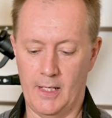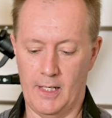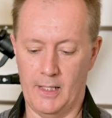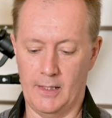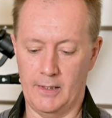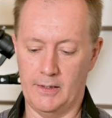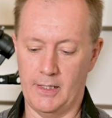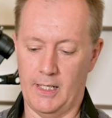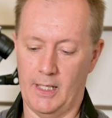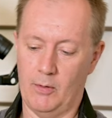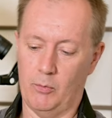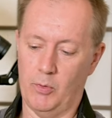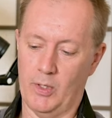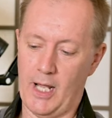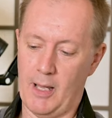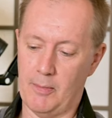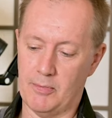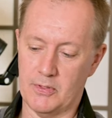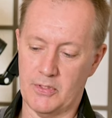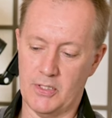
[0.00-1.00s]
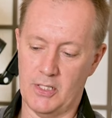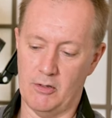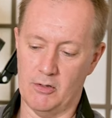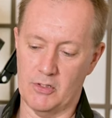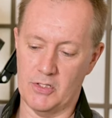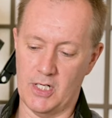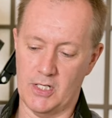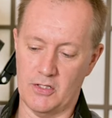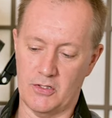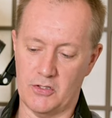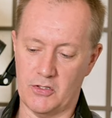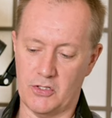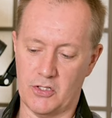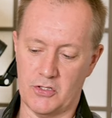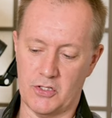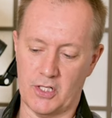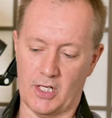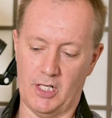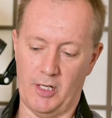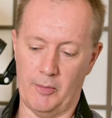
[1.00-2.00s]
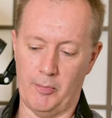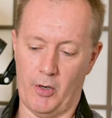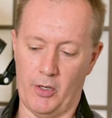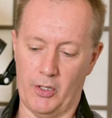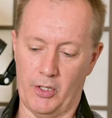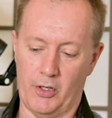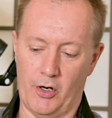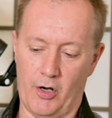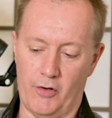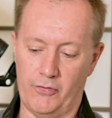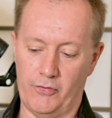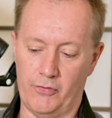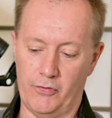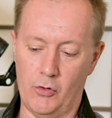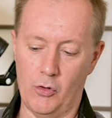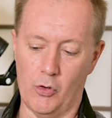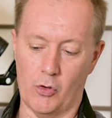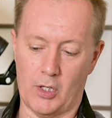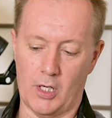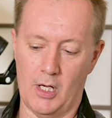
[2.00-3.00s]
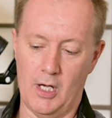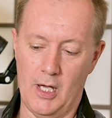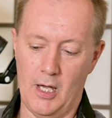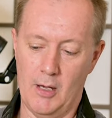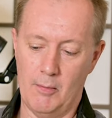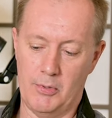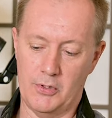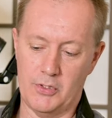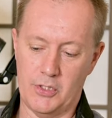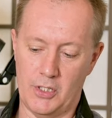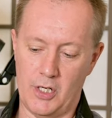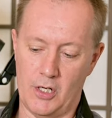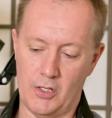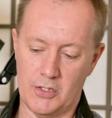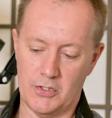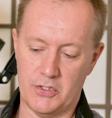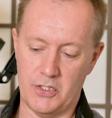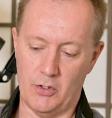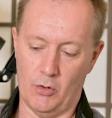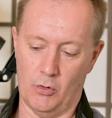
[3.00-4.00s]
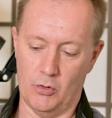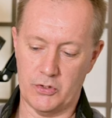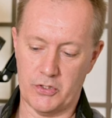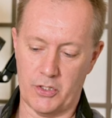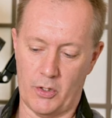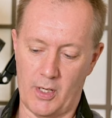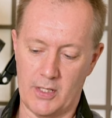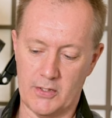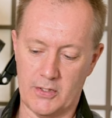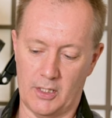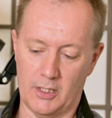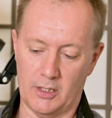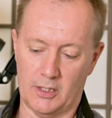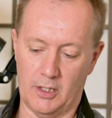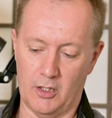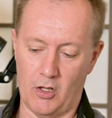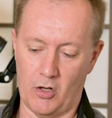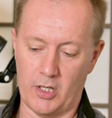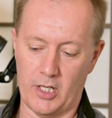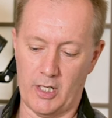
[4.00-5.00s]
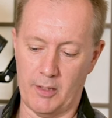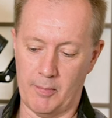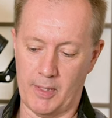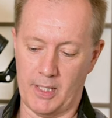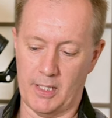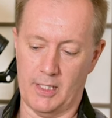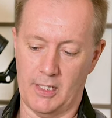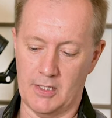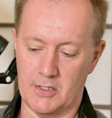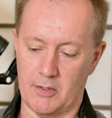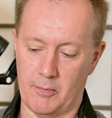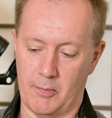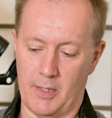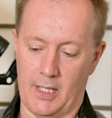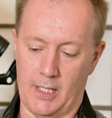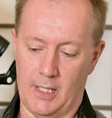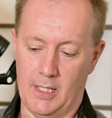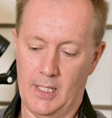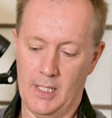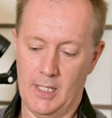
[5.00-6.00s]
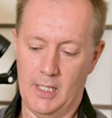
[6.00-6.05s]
And uh, what happens here is, yes, it's just a clip on and off hook, but you notice it also has a little locking mechanism here.